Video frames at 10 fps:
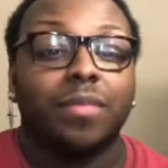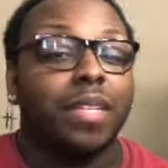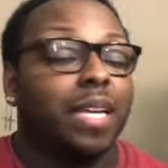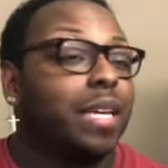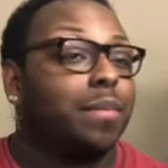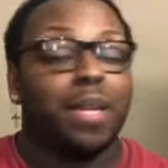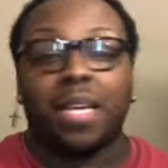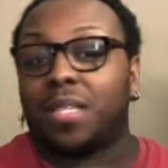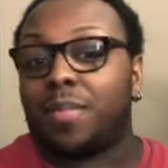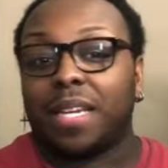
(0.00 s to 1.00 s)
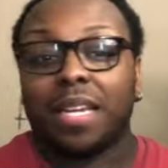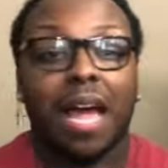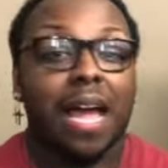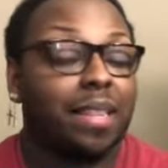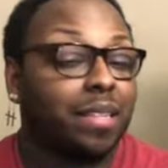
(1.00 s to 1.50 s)
Mia has been
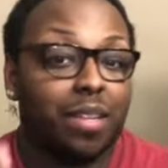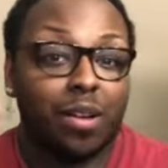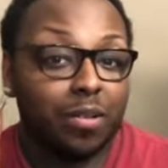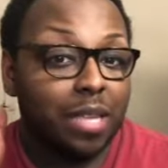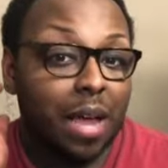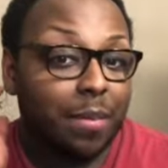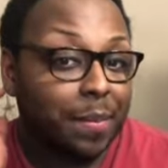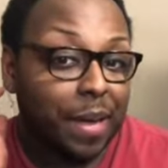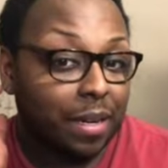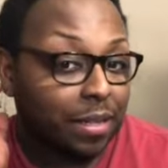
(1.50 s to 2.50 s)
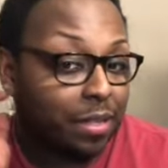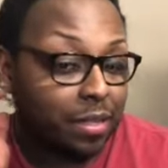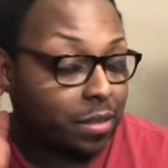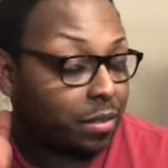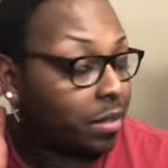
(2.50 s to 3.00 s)
lying this whole time about
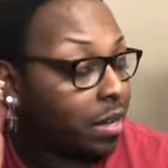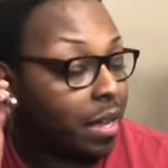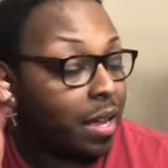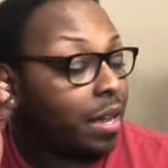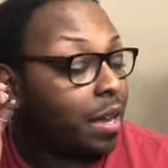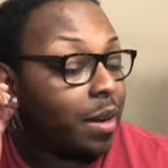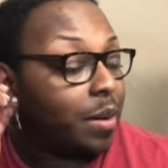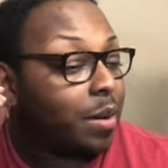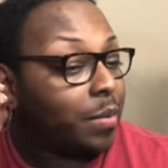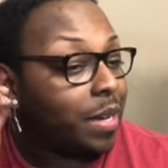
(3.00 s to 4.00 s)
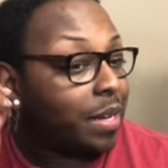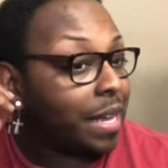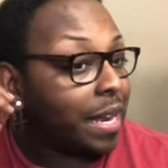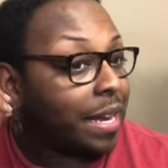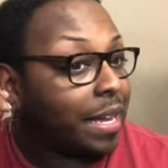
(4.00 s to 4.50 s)
it. We gonna
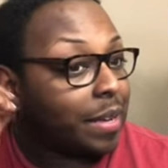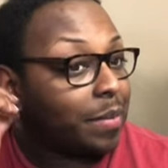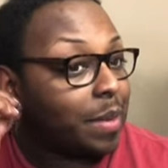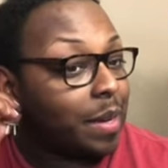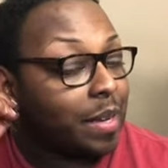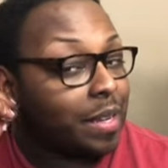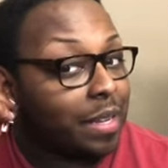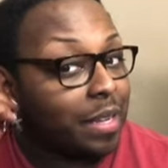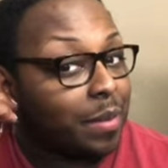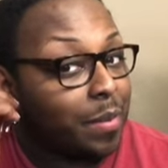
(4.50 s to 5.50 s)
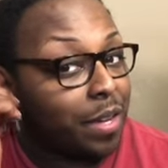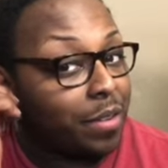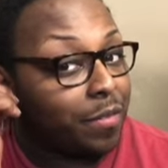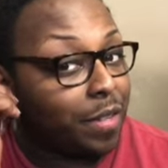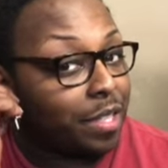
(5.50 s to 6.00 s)
let it go, but Mia,
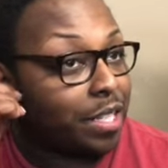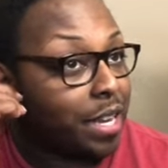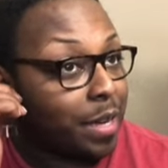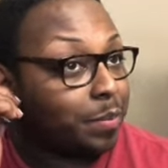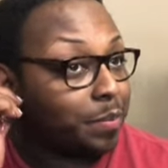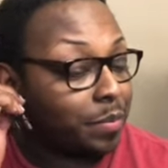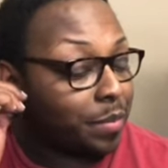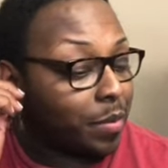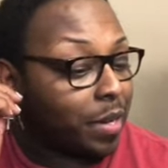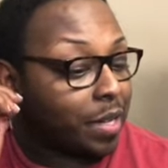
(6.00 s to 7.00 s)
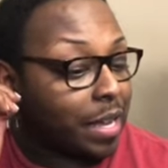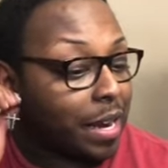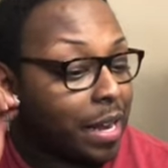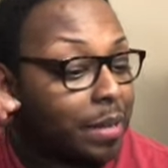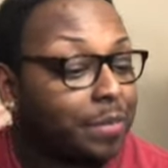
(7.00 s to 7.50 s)
you full of shit. But we gonna let
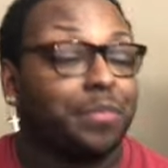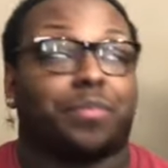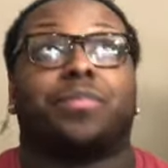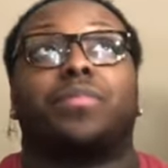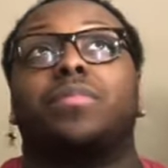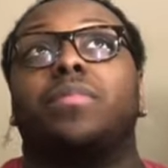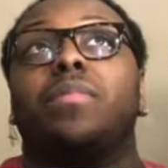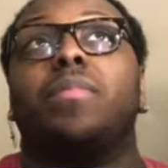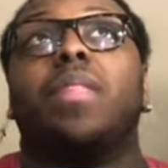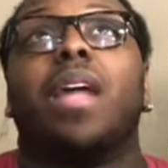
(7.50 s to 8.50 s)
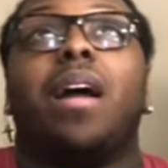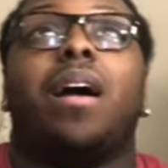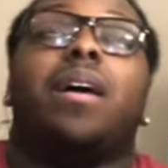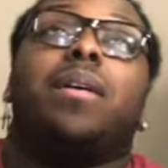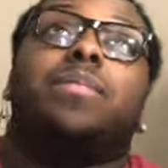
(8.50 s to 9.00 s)
it go.
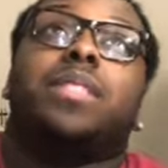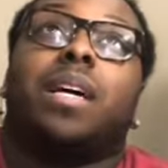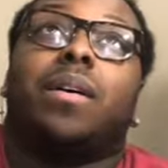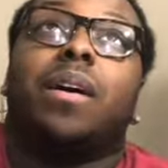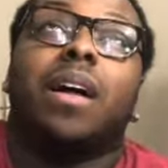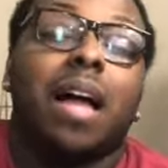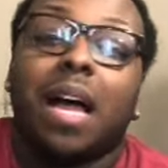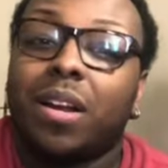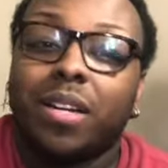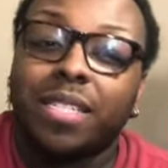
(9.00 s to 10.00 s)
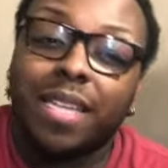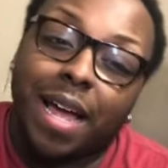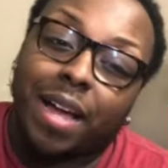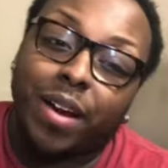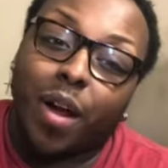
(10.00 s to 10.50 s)
So I don't
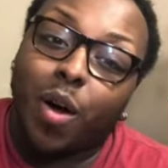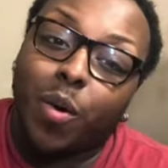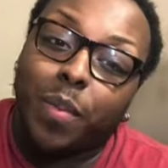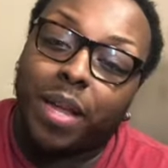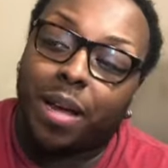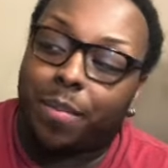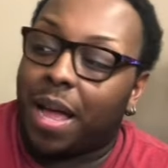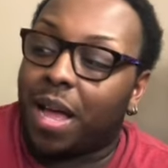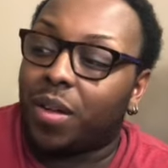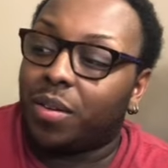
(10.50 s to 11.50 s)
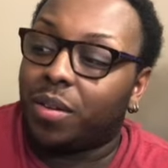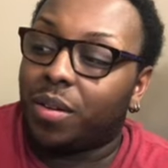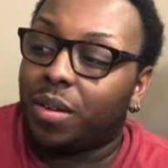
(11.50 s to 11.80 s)
understand how you're open about